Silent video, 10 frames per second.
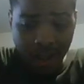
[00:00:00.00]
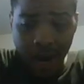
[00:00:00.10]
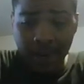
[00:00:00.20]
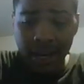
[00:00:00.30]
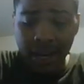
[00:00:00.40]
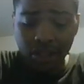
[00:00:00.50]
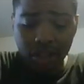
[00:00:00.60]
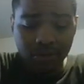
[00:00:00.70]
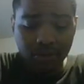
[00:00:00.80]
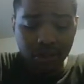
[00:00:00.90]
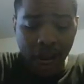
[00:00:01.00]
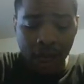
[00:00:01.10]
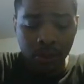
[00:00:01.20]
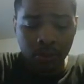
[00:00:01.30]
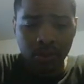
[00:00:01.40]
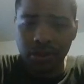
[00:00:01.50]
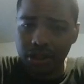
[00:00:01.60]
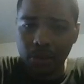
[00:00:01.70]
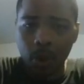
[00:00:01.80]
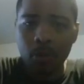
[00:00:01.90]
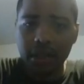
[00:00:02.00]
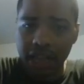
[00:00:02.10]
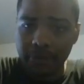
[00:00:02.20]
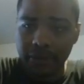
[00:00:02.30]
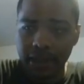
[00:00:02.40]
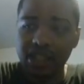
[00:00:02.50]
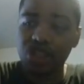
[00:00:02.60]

I might actually download the mobile game thing